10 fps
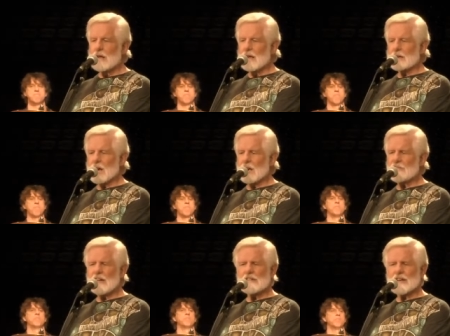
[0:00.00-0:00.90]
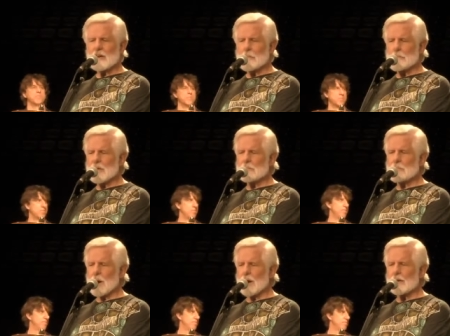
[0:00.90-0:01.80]
And Carnival is like a
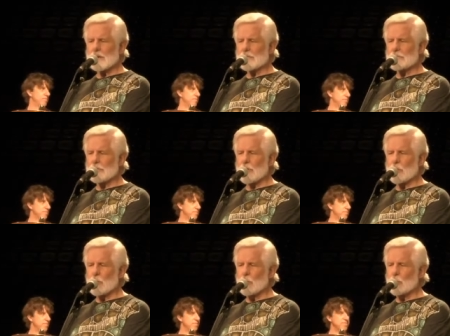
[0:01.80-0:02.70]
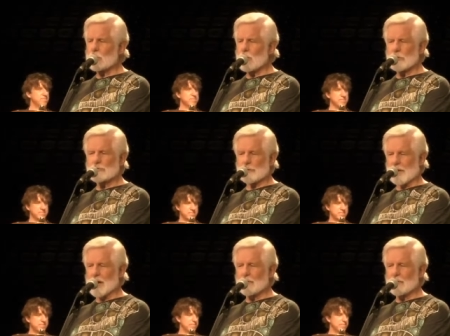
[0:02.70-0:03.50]
big party through the whole country.